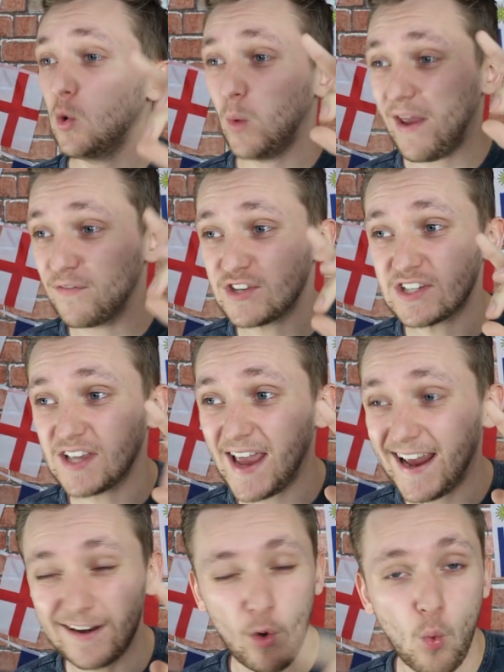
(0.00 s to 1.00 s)
We've
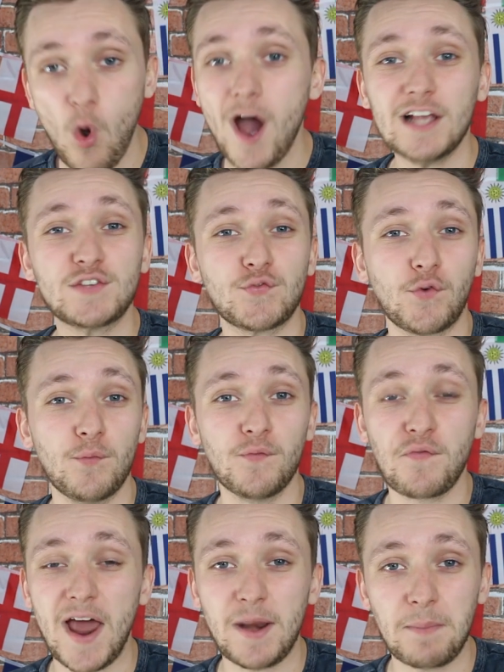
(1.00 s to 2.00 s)
seen words from
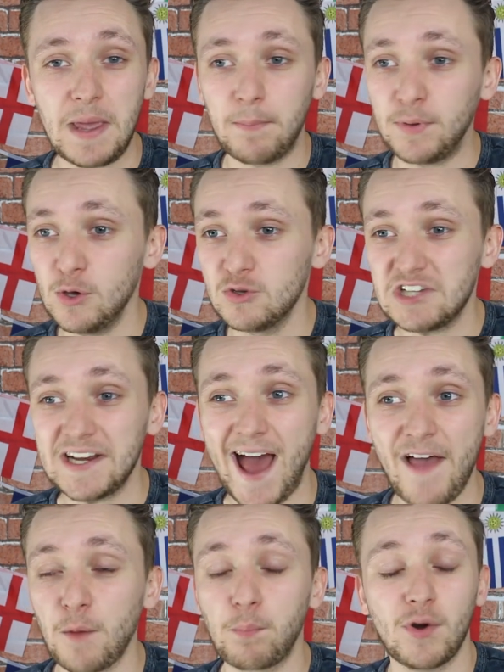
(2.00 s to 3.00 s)
Vladimir Putin
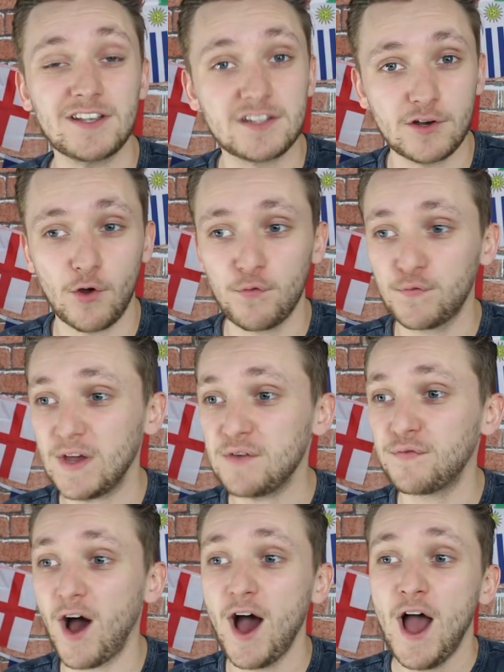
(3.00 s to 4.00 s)
and the president of
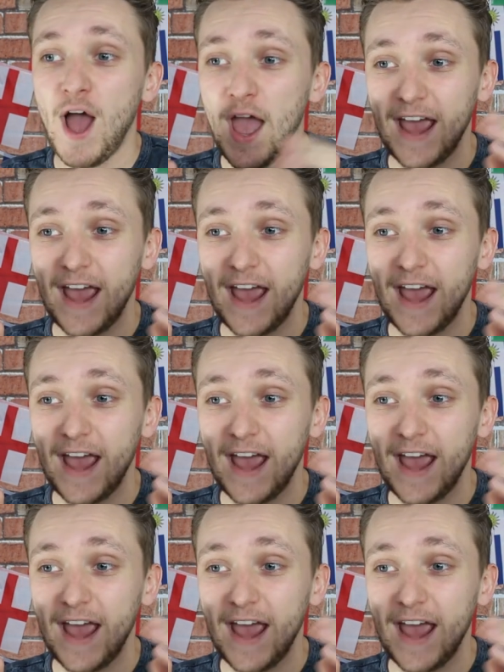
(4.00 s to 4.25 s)
FIFA.